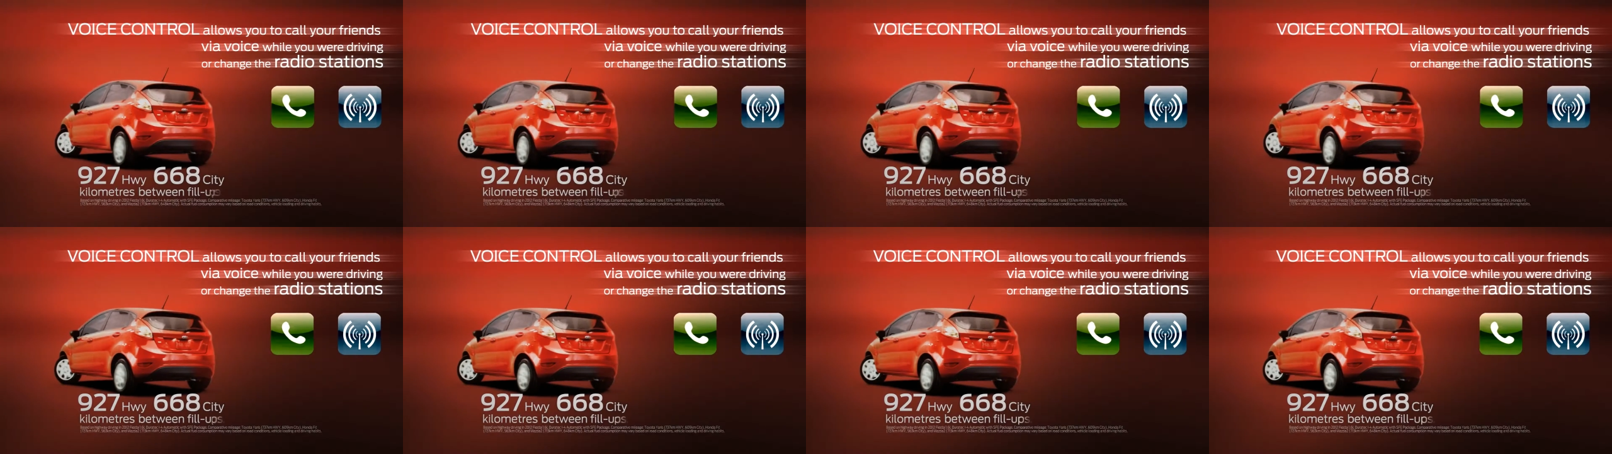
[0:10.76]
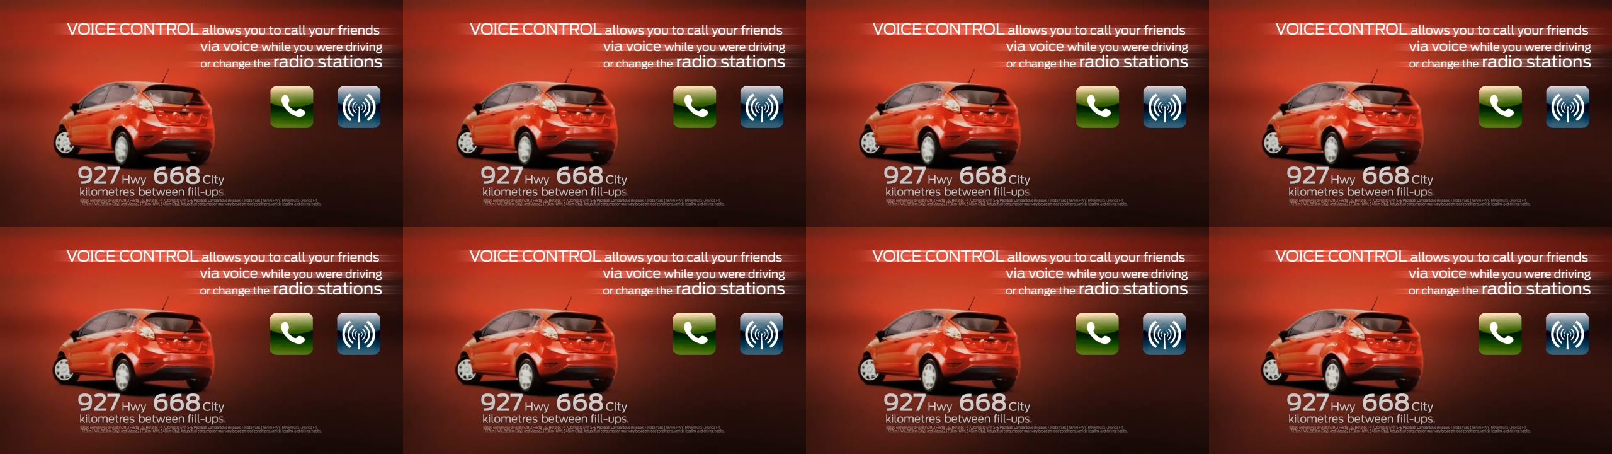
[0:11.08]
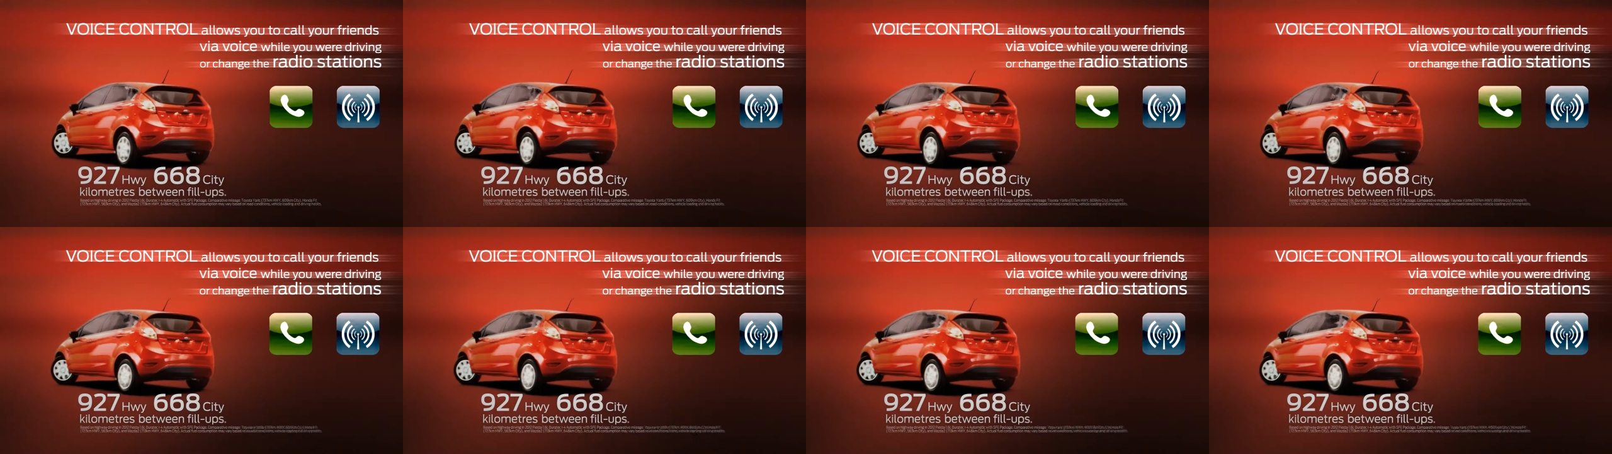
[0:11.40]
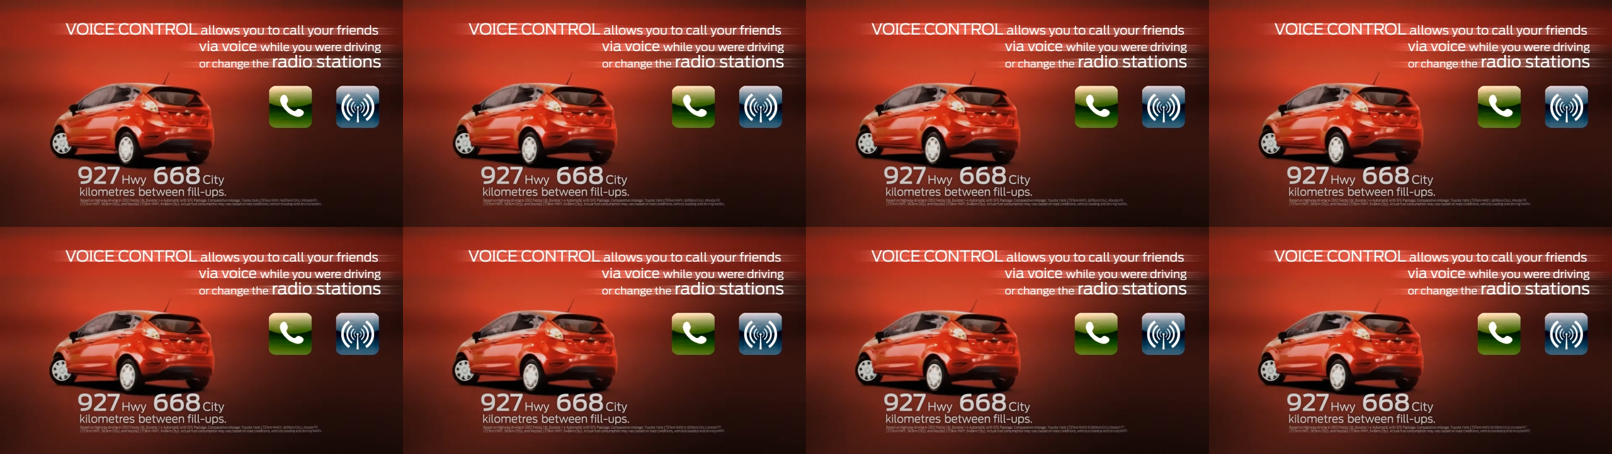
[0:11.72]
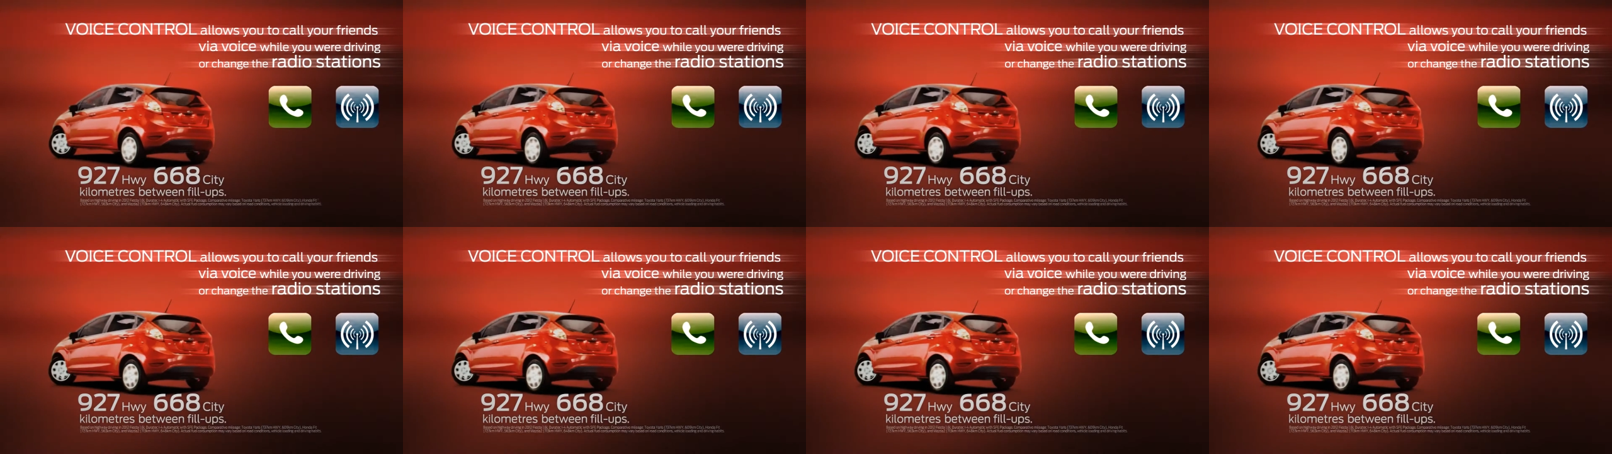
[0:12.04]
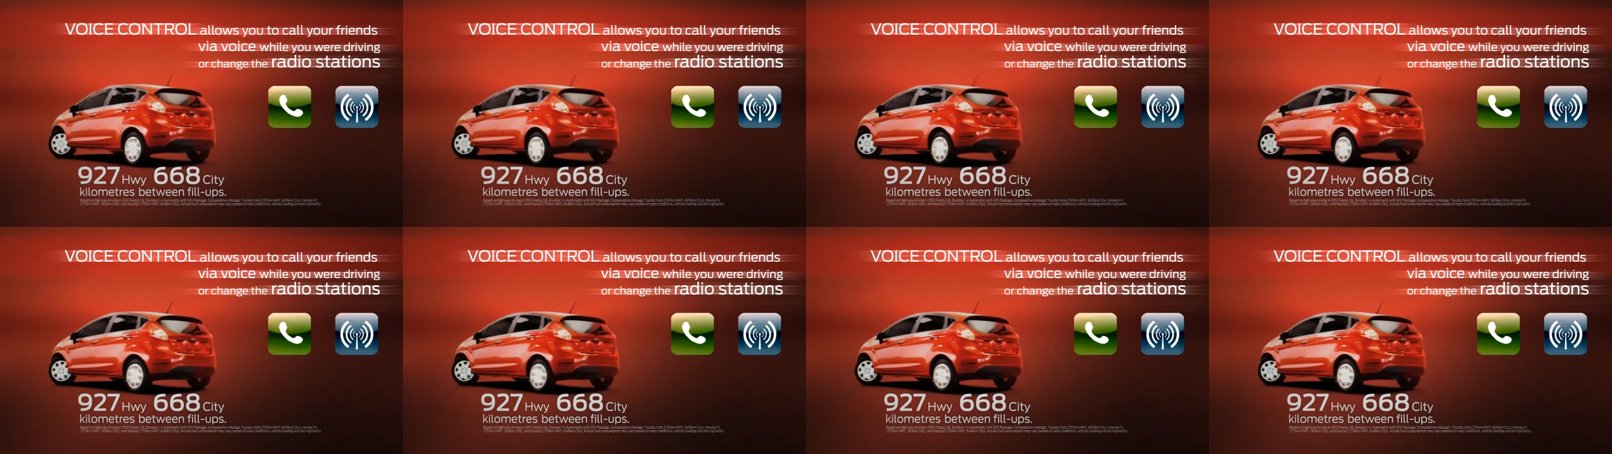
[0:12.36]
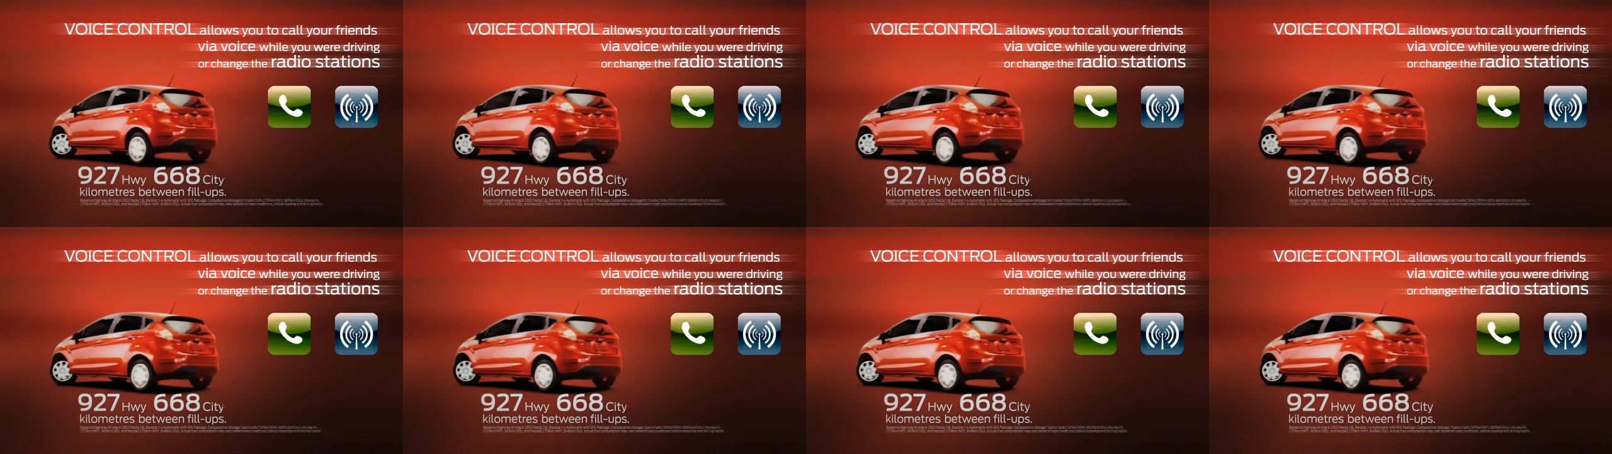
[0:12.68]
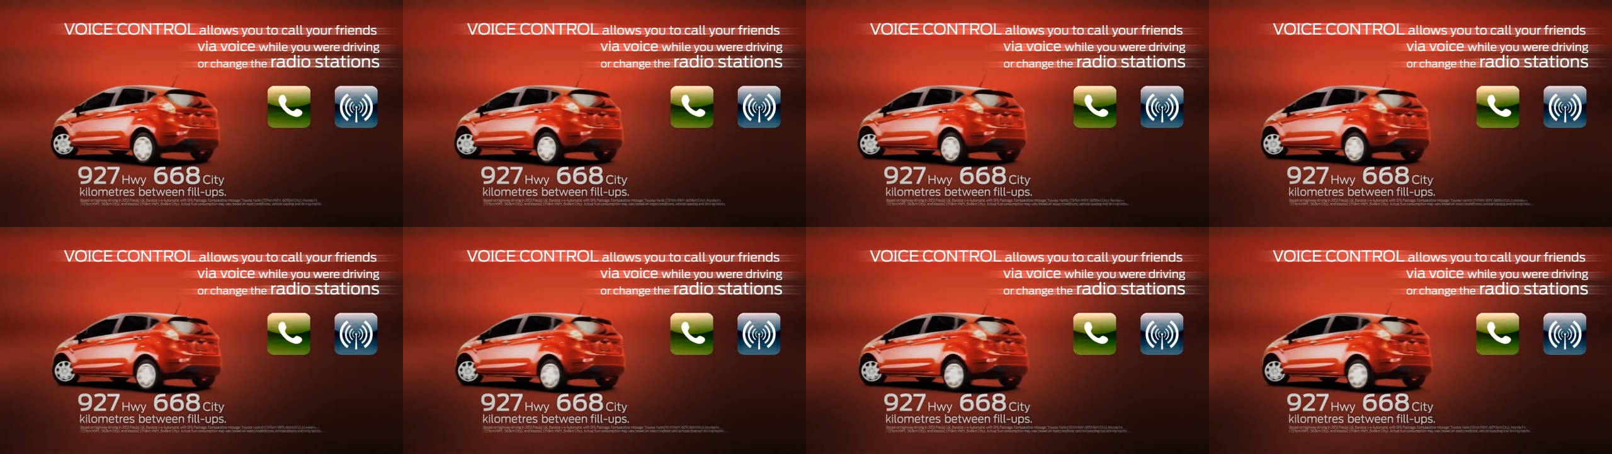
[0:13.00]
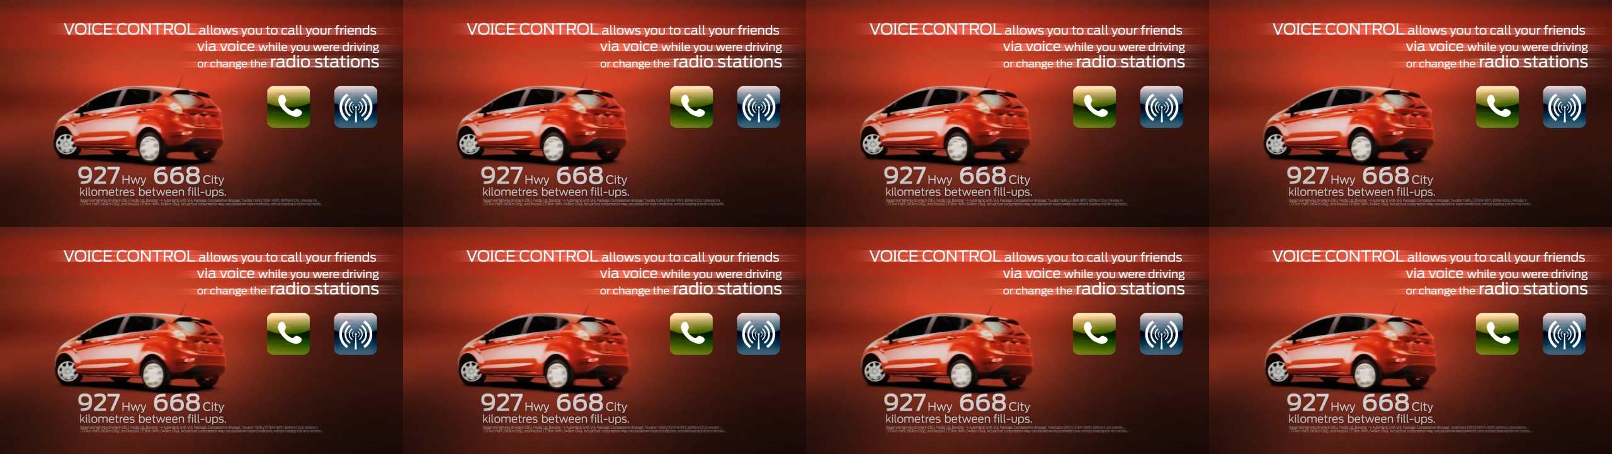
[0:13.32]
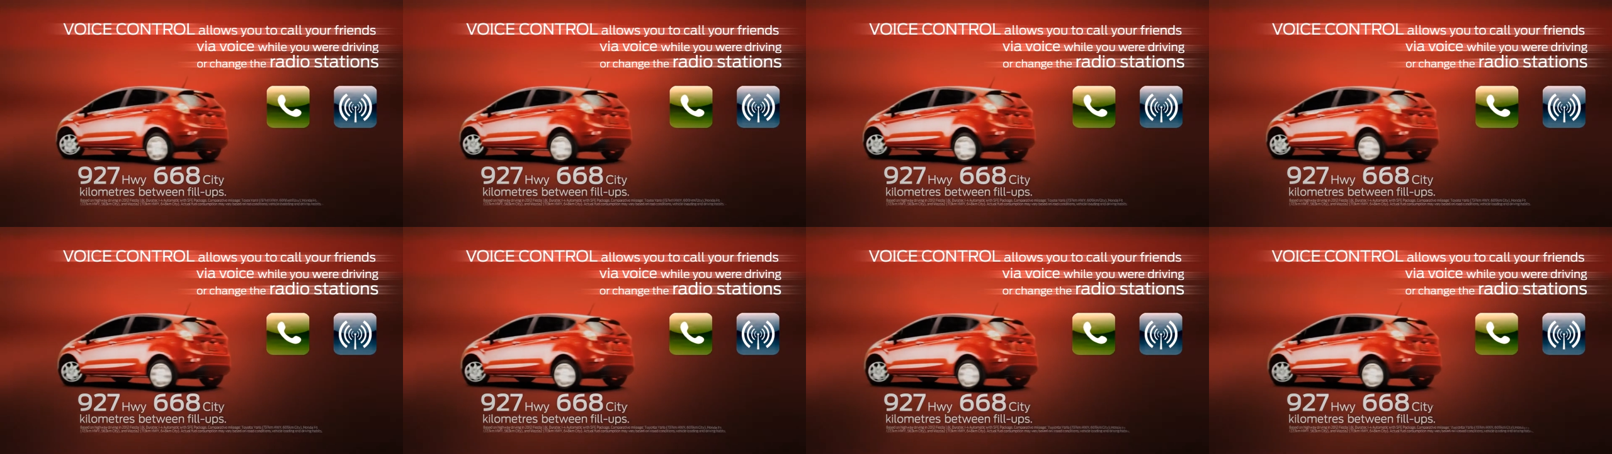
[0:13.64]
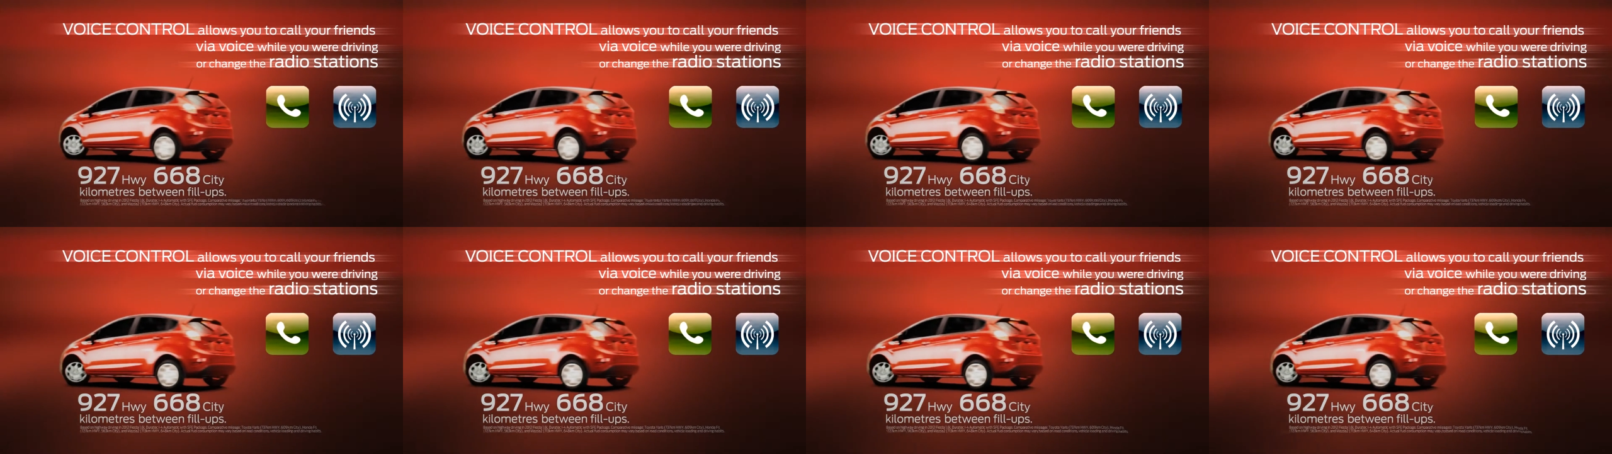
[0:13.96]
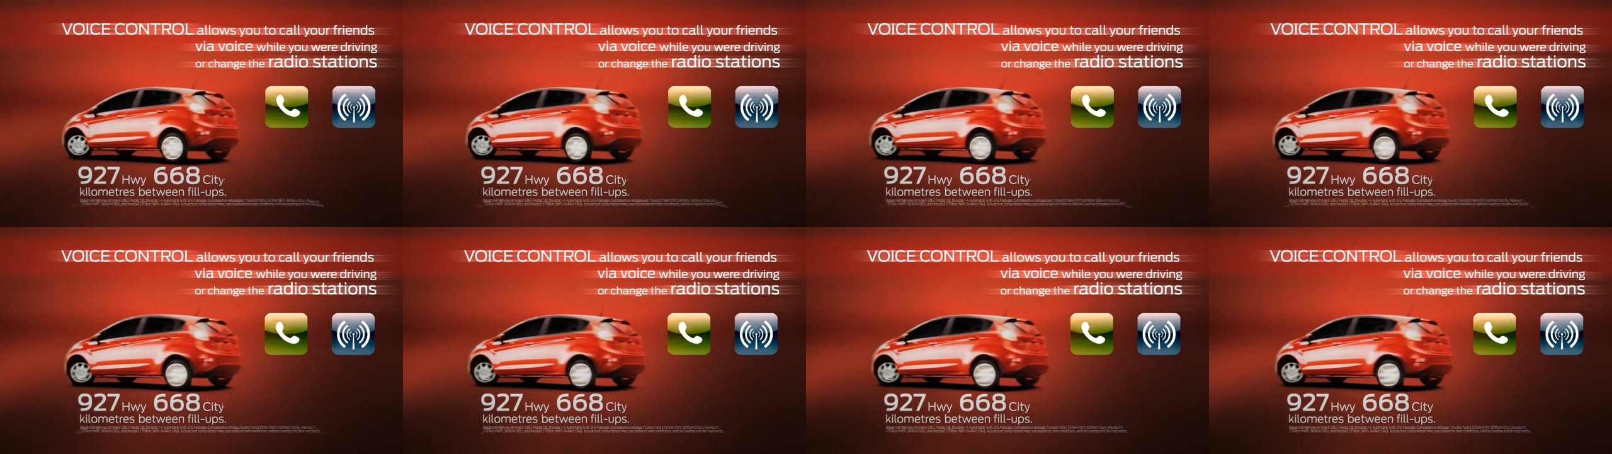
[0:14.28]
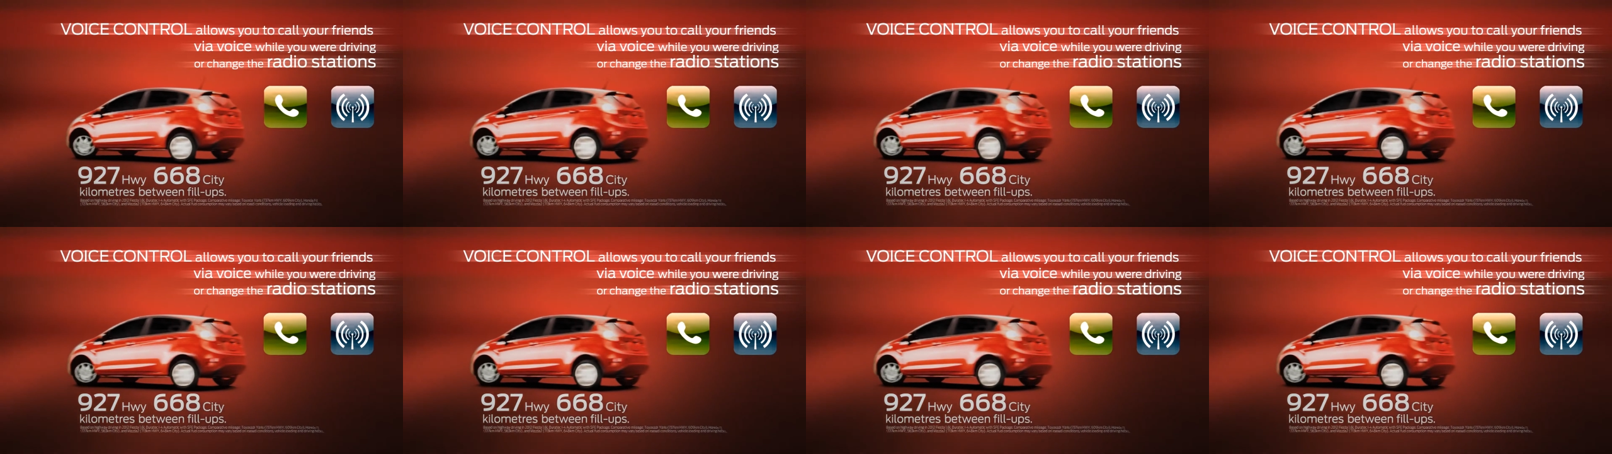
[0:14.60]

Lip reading: No face is visible, so there are no lips to read.